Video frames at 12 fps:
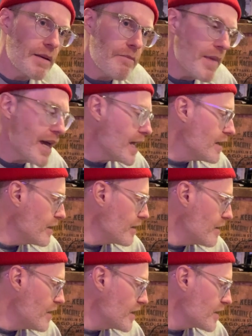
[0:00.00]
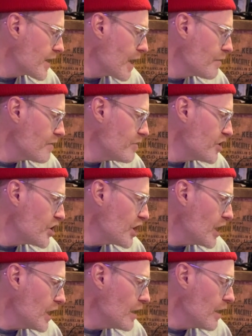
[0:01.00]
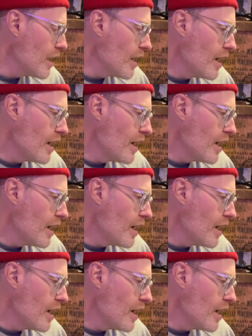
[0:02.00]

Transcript: that made this type of machine.